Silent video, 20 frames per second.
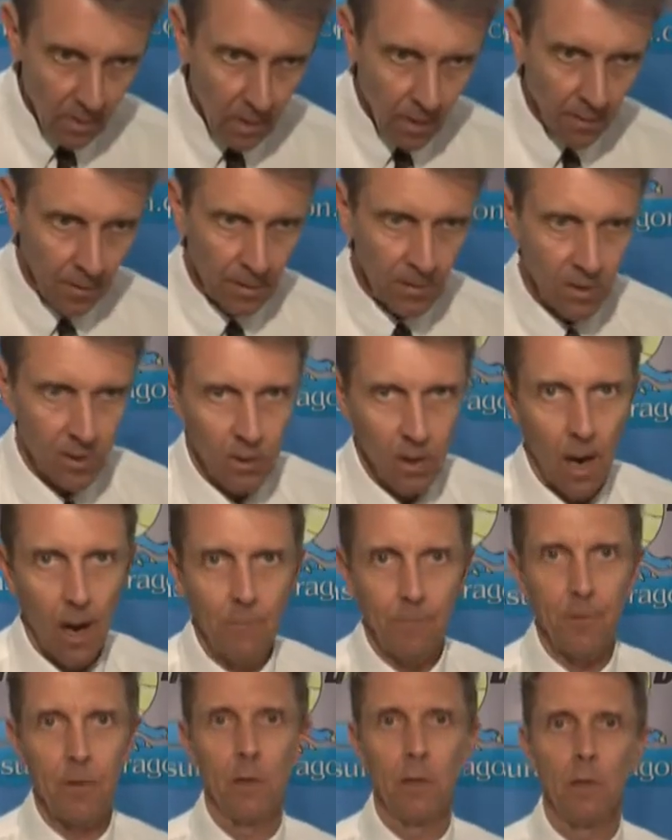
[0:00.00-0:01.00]
And this is
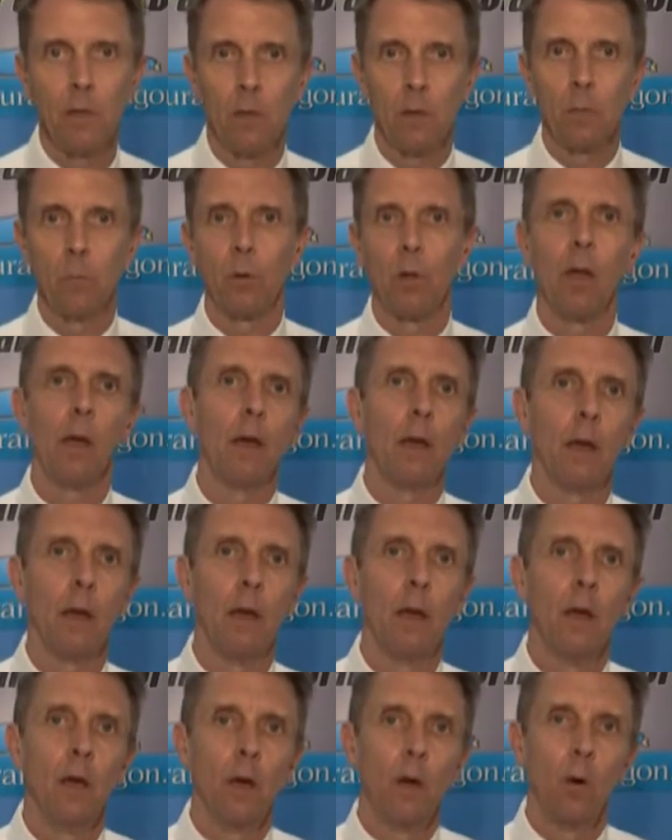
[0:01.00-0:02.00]
often in
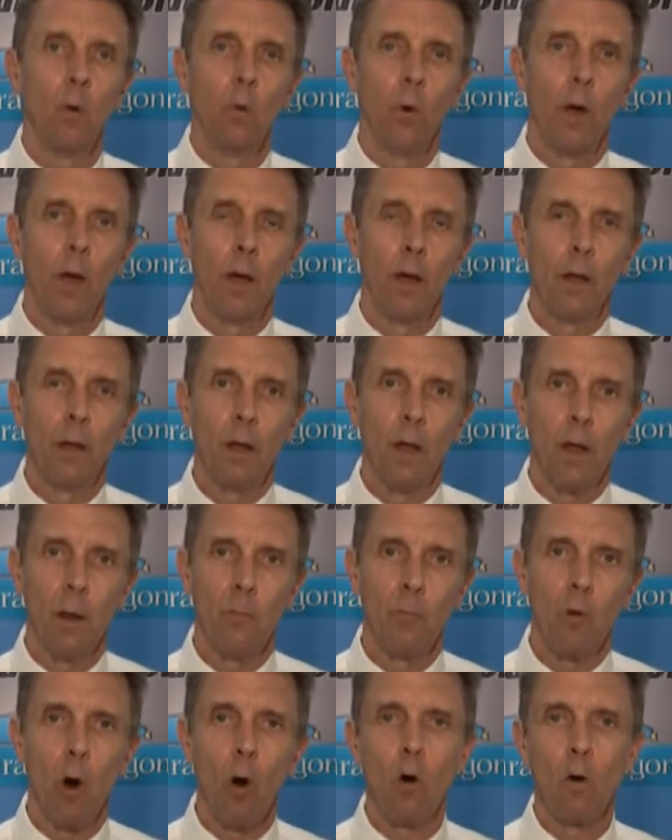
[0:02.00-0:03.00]
play when a
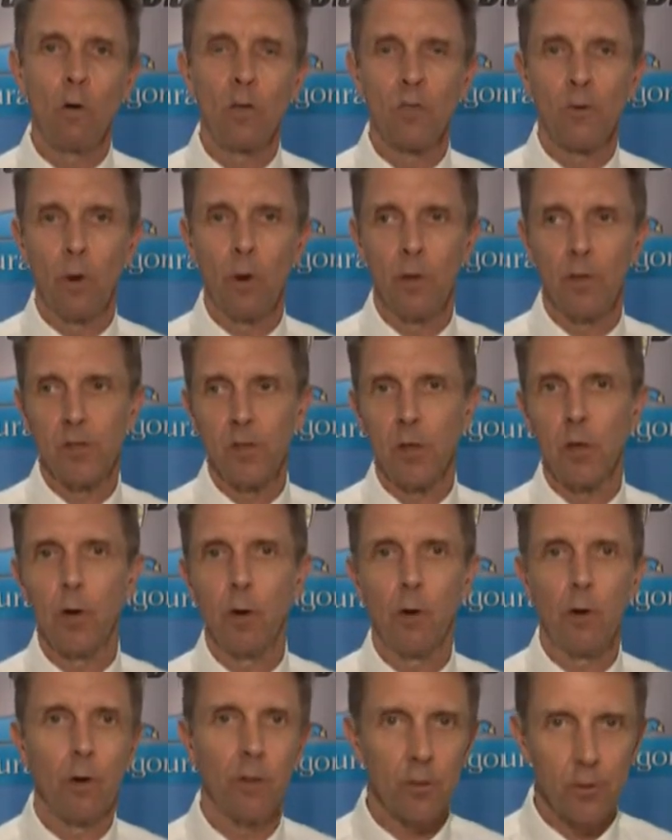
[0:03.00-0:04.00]
broker is trying to
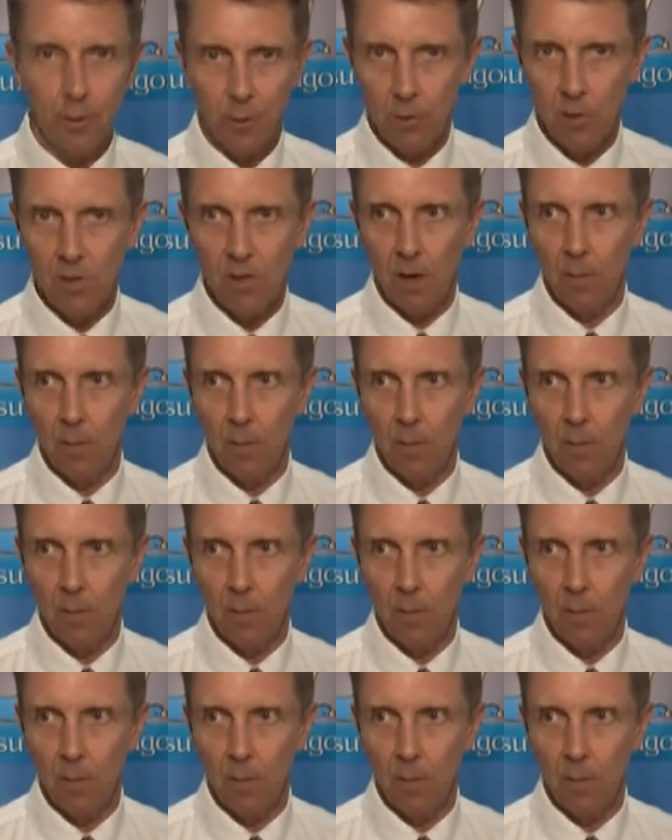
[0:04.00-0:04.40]
secure an insurance